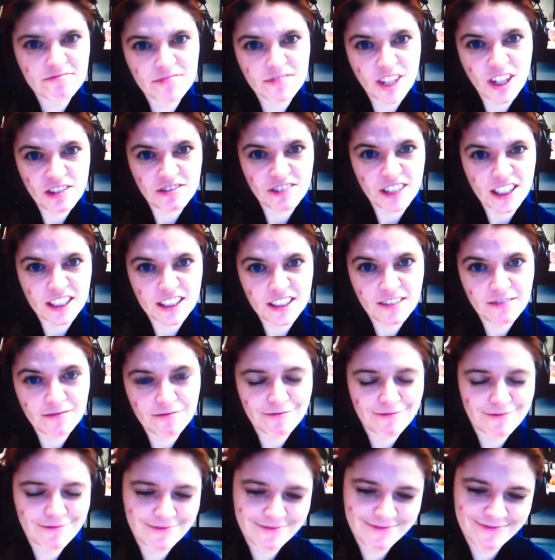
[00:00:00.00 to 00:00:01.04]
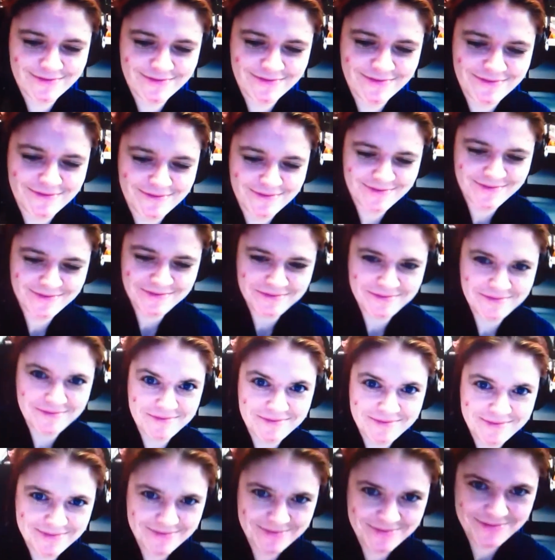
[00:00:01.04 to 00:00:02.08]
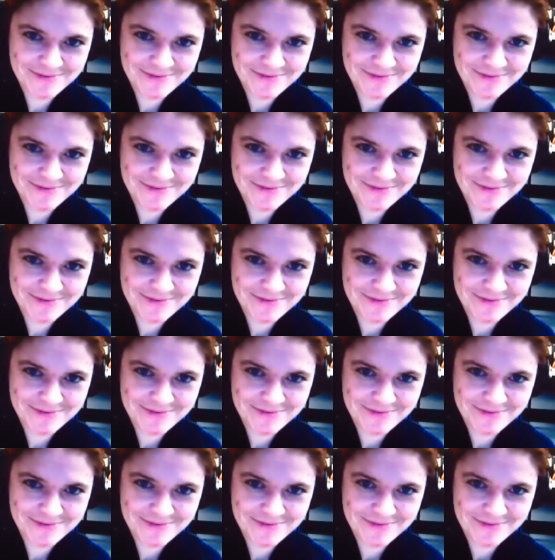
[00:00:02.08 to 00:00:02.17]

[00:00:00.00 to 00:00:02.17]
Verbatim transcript: Your face. Oh, well, my face is over